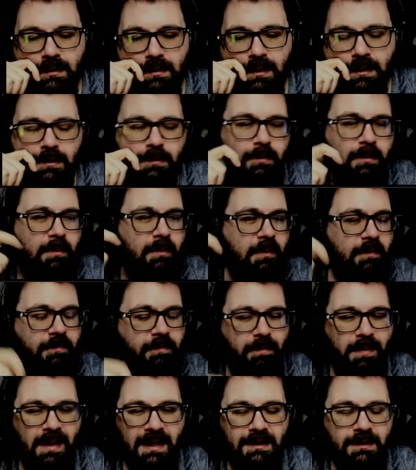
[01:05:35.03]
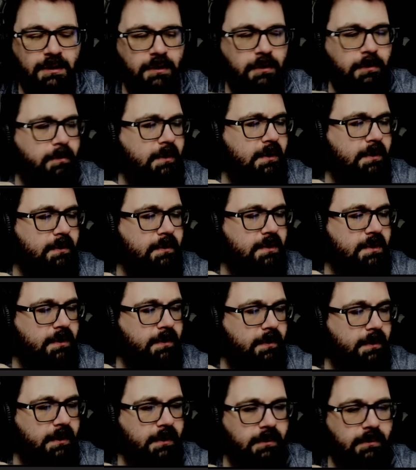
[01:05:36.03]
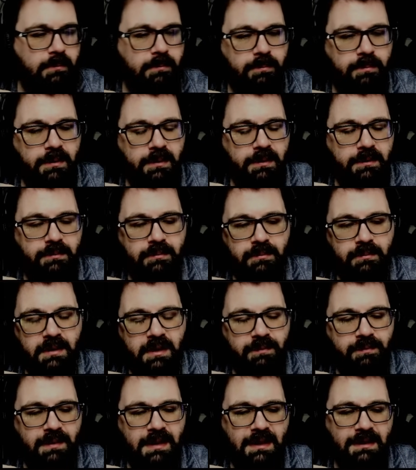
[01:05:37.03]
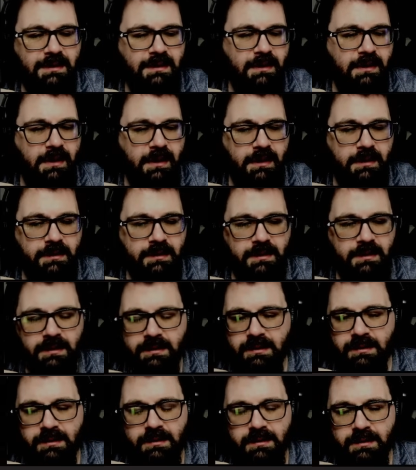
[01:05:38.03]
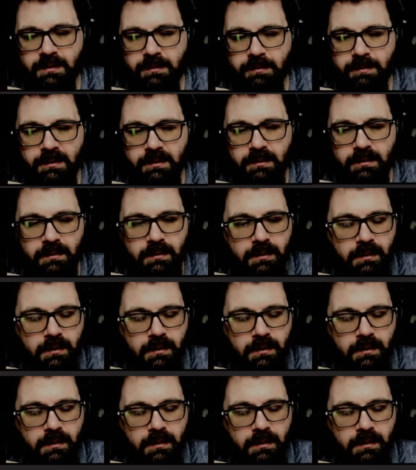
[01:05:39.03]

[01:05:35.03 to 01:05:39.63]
I don't remember if mechs are immune to it, but if that's the case, that's stupid.